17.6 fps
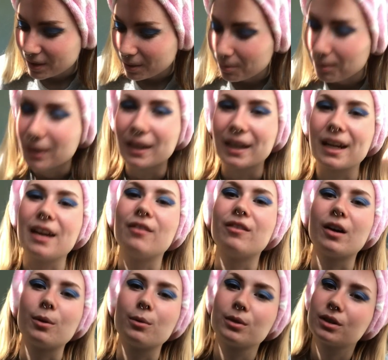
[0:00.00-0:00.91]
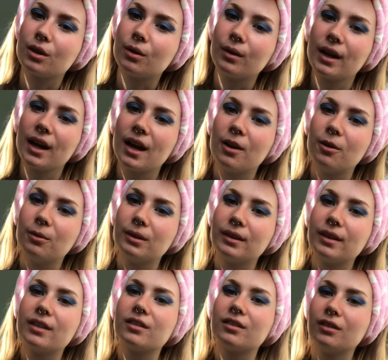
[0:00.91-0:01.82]
But like, if I was going out with
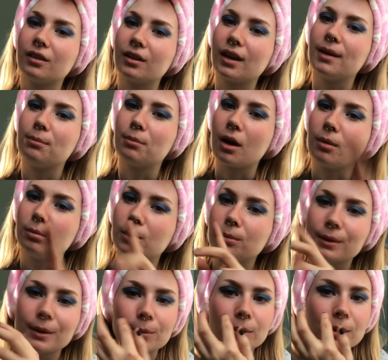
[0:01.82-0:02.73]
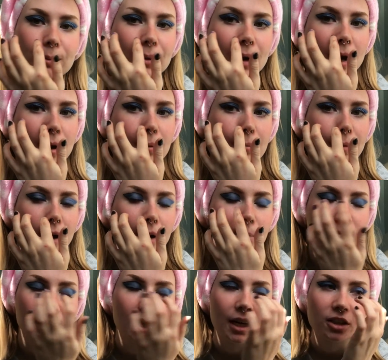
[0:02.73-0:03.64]
this look, I probably would
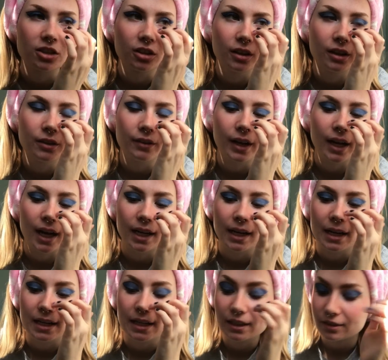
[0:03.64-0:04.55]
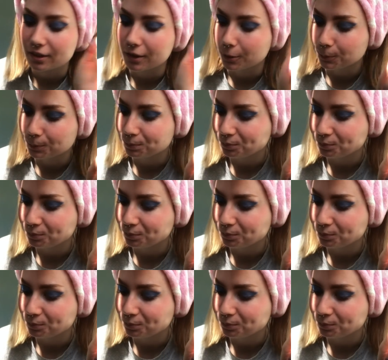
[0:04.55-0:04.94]
pop a lash on if I had any. So